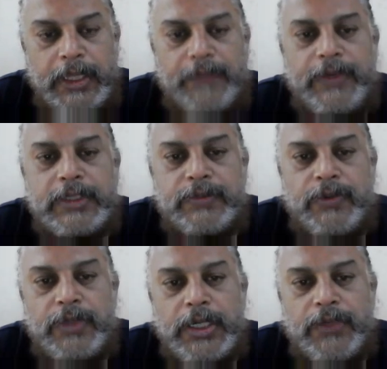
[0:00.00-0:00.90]
If it is
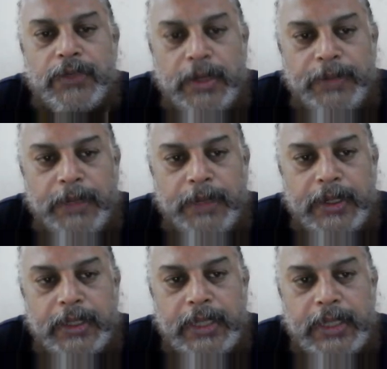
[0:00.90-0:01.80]
more than 12
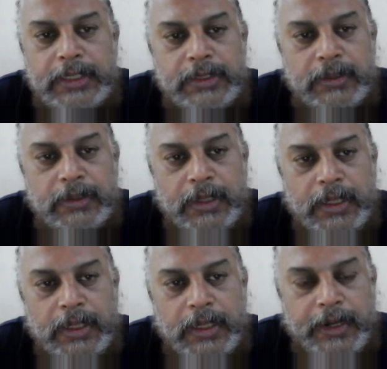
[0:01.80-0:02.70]
millimeter, that is
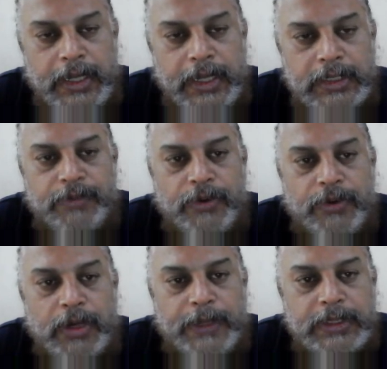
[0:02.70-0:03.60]
raised
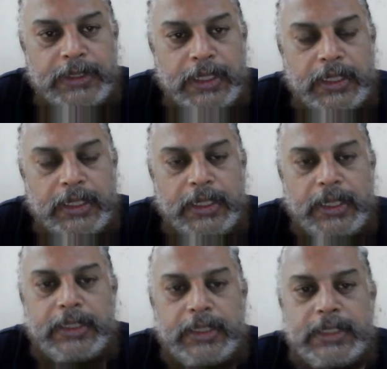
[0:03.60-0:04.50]
portal pressure.
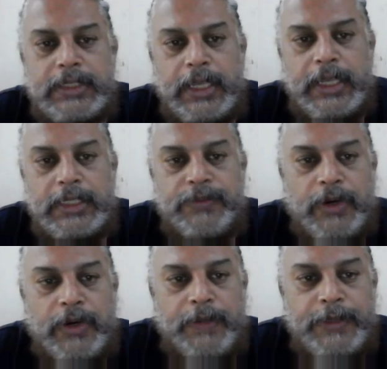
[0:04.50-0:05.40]
This raised
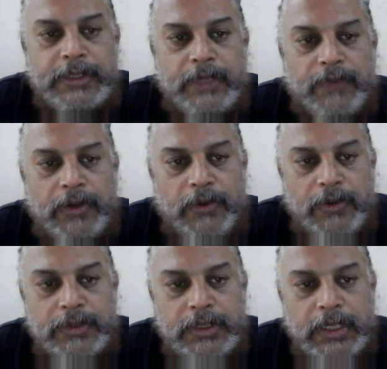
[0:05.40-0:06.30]
portal pressure will
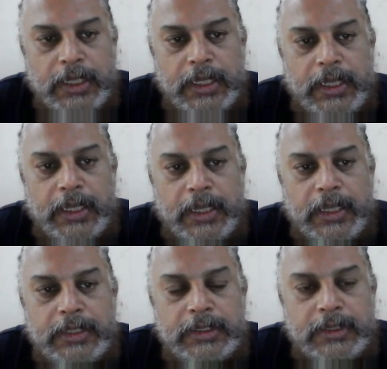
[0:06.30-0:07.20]
cause
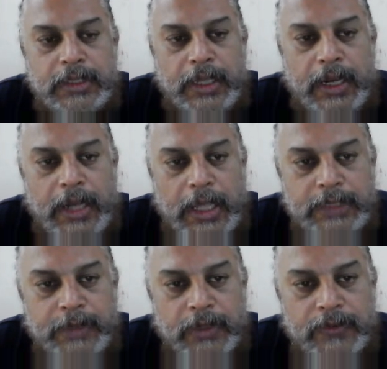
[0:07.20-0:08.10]

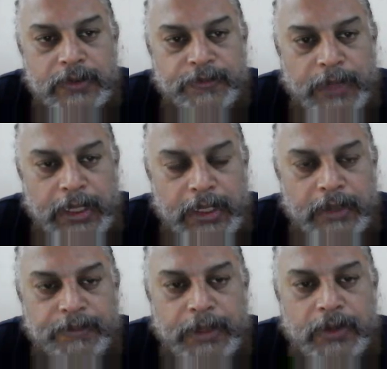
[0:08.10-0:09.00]
enlargement of spleen
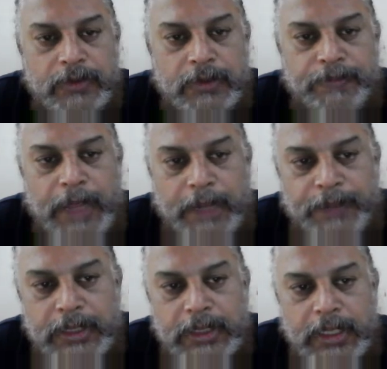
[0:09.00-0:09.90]
because of back pressure.